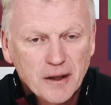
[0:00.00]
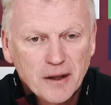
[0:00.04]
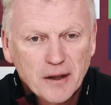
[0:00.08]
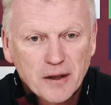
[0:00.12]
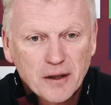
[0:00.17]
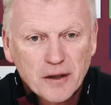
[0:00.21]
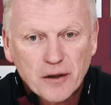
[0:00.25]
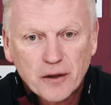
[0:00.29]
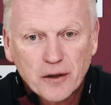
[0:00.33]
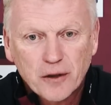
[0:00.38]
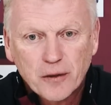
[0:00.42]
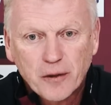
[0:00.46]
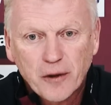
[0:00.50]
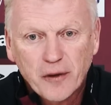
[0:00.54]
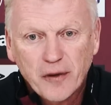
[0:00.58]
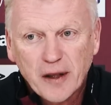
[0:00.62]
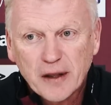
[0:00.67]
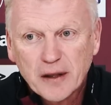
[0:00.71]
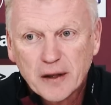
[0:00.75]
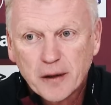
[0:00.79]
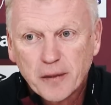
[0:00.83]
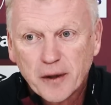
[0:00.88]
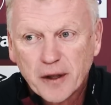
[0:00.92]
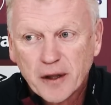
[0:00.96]
So we've
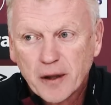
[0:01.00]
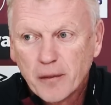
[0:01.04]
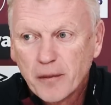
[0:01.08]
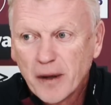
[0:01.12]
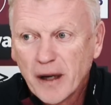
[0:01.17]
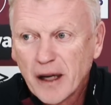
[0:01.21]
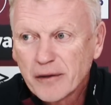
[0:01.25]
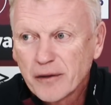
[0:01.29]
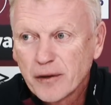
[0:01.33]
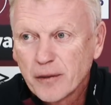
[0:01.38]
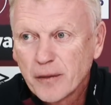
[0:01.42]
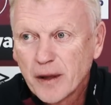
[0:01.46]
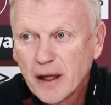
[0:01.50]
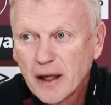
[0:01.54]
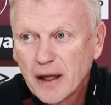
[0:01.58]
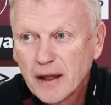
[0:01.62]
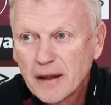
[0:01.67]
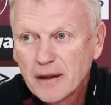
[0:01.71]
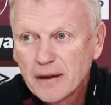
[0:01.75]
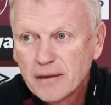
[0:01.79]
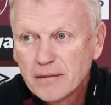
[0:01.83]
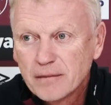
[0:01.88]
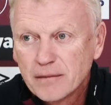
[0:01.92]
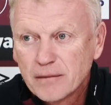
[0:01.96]
had to bring him back from that,
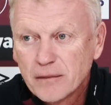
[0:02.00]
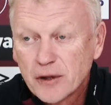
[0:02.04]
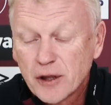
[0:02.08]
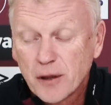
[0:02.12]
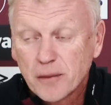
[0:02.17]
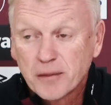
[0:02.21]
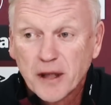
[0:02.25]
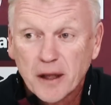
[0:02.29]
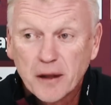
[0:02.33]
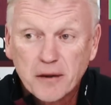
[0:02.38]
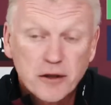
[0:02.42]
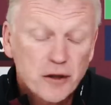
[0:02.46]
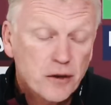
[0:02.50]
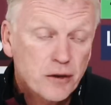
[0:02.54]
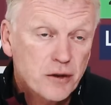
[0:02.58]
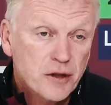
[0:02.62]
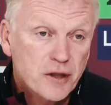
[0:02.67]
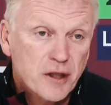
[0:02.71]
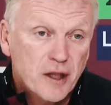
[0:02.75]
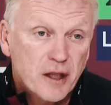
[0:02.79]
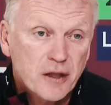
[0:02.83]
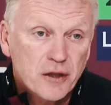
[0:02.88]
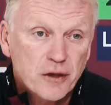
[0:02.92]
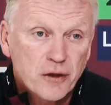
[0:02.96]
and sometimes those
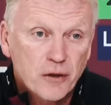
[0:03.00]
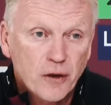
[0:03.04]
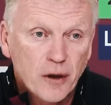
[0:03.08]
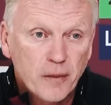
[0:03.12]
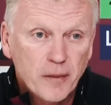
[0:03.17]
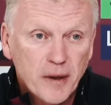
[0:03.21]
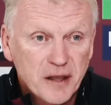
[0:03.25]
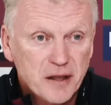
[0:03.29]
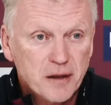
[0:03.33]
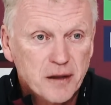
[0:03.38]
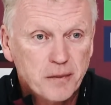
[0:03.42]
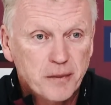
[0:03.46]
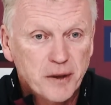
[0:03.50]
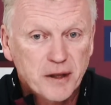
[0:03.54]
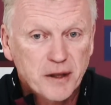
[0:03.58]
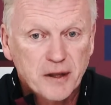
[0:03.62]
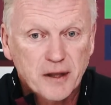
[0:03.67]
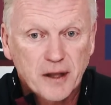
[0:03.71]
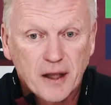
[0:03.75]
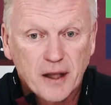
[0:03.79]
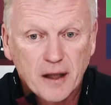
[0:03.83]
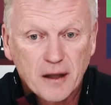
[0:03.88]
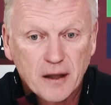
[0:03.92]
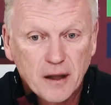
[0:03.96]
things go amiss,
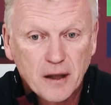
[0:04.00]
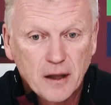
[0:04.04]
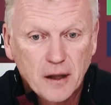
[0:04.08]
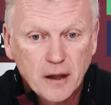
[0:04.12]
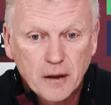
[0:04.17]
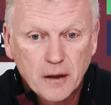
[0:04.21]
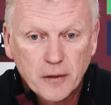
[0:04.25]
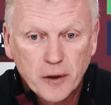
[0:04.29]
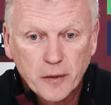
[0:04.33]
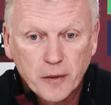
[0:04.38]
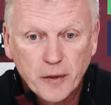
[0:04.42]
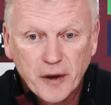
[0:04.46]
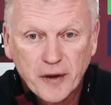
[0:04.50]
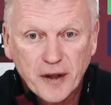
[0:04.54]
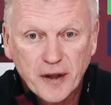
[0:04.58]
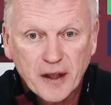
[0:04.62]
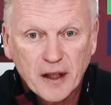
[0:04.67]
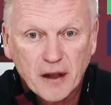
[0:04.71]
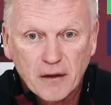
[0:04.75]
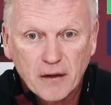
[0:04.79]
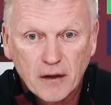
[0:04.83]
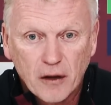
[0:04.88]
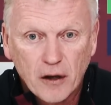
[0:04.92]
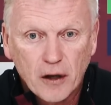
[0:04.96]
but we think
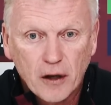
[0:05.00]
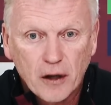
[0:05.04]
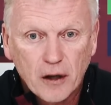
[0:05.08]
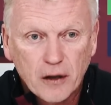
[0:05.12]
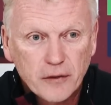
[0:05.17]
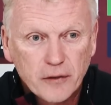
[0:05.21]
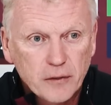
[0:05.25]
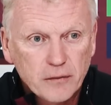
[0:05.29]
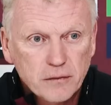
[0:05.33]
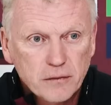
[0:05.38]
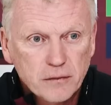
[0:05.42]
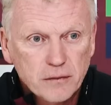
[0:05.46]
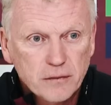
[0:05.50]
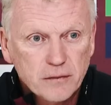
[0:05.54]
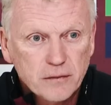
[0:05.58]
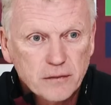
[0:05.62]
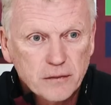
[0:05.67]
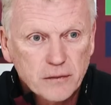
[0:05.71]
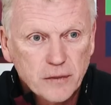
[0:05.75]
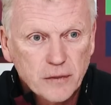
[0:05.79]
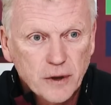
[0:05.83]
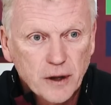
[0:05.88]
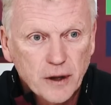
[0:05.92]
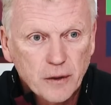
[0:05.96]
a lot of him.
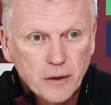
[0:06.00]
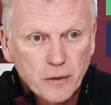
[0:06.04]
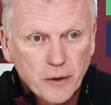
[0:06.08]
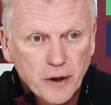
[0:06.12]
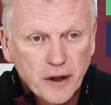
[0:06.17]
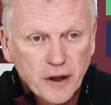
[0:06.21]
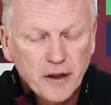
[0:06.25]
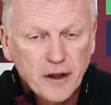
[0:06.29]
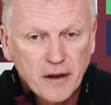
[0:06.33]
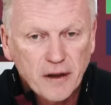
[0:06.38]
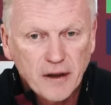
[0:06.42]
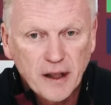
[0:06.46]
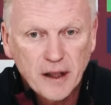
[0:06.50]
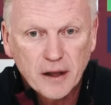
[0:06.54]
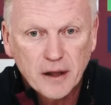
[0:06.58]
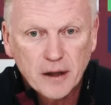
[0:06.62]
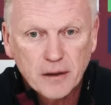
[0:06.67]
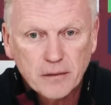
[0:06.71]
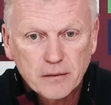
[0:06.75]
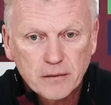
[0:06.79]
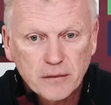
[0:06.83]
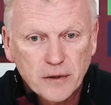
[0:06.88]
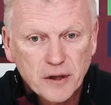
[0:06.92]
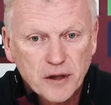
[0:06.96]
We really like
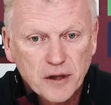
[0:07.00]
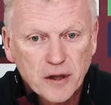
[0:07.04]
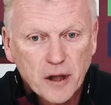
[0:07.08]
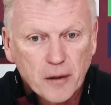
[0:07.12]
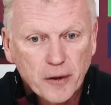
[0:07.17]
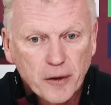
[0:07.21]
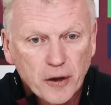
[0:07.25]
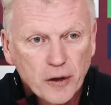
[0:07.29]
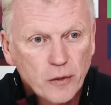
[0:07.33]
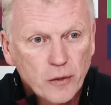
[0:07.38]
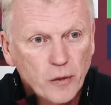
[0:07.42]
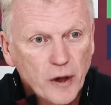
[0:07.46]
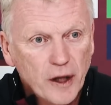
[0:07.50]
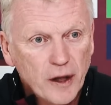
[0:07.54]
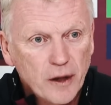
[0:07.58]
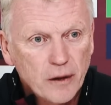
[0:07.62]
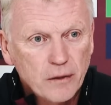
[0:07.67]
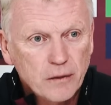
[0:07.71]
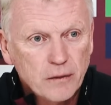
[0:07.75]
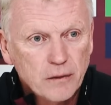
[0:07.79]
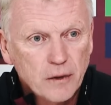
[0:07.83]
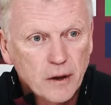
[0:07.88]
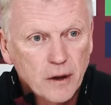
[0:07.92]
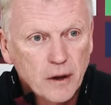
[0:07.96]
him. He's coming on
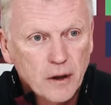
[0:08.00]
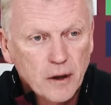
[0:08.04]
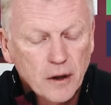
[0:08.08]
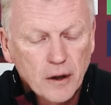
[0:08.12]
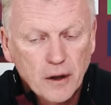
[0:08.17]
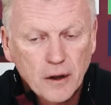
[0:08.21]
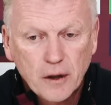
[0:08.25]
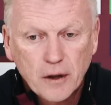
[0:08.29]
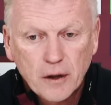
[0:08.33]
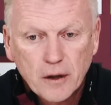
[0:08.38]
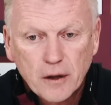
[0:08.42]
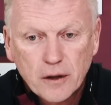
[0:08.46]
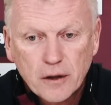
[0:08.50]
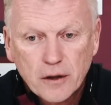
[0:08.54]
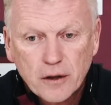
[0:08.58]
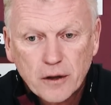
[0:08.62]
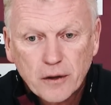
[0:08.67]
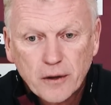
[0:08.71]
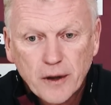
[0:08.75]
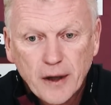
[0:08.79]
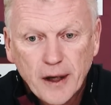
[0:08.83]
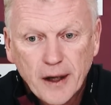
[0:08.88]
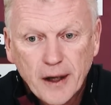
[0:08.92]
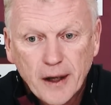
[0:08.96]
well.
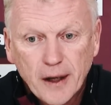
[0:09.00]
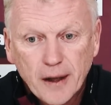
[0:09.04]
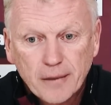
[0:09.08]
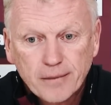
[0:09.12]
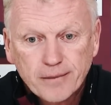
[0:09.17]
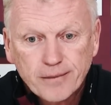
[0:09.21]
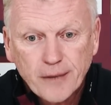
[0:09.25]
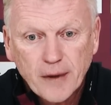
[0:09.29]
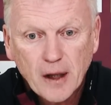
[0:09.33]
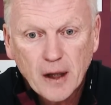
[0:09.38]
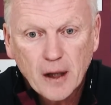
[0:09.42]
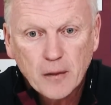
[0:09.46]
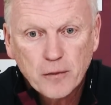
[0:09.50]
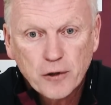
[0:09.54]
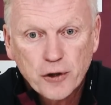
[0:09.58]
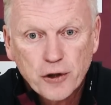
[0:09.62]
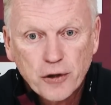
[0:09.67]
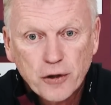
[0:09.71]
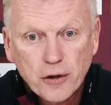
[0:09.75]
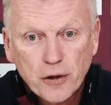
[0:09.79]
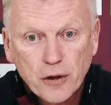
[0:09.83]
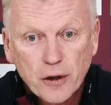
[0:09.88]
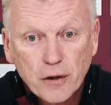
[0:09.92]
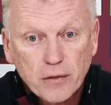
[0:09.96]
So I'm
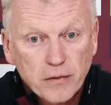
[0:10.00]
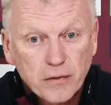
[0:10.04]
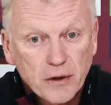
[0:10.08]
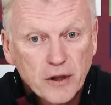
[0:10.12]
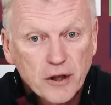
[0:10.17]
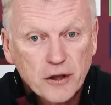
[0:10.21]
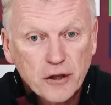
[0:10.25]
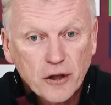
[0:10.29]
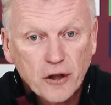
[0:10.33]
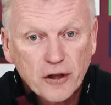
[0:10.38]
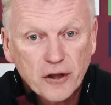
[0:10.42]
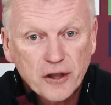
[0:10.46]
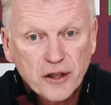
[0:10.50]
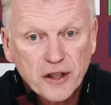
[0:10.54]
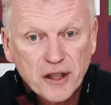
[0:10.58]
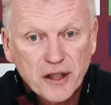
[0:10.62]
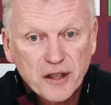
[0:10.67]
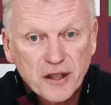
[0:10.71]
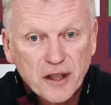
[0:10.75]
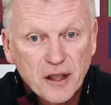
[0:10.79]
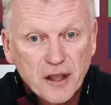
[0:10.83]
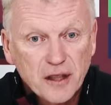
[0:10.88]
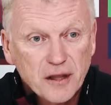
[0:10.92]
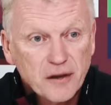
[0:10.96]
sure as long as he
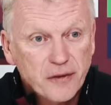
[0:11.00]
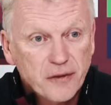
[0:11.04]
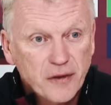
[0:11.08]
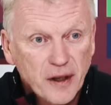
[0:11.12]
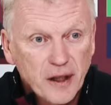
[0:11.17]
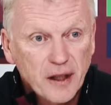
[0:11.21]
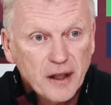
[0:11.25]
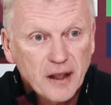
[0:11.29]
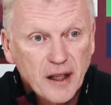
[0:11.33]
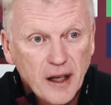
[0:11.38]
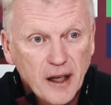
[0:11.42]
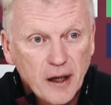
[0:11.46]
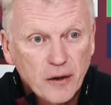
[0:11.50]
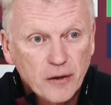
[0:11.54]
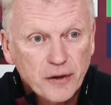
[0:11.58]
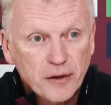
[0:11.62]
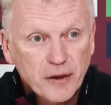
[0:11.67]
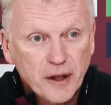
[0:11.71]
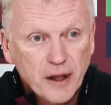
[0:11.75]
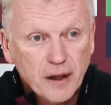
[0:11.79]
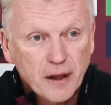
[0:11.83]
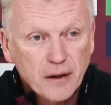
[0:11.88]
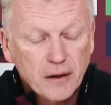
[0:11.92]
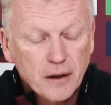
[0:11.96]
stays fit and
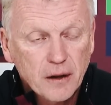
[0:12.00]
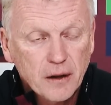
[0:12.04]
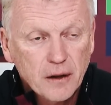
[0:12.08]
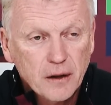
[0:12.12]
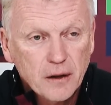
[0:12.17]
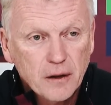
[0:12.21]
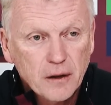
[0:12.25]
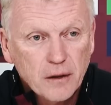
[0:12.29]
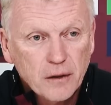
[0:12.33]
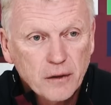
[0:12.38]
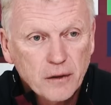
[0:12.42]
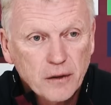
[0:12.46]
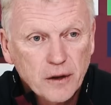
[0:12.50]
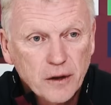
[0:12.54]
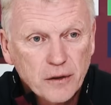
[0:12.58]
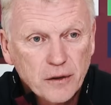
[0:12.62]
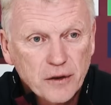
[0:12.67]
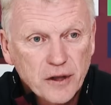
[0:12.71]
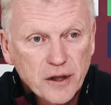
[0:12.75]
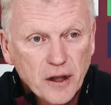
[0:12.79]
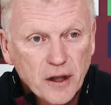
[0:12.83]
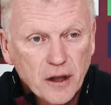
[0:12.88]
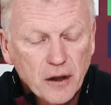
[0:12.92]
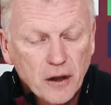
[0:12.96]
healthy, you'll
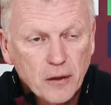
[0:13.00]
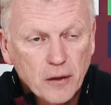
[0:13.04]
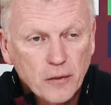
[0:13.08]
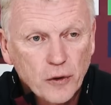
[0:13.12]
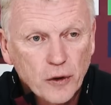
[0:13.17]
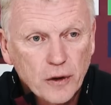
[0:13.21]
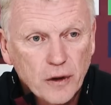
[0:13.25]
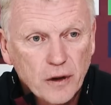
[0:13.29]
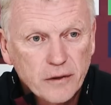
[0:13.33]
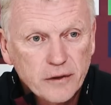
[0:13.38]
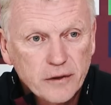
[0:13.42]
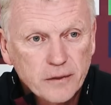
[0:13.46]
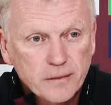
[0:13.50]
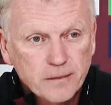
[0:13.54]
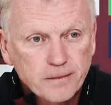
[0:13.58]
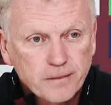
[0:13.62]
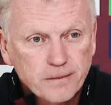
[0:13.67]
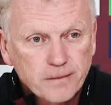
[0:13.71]
see a lot more of him.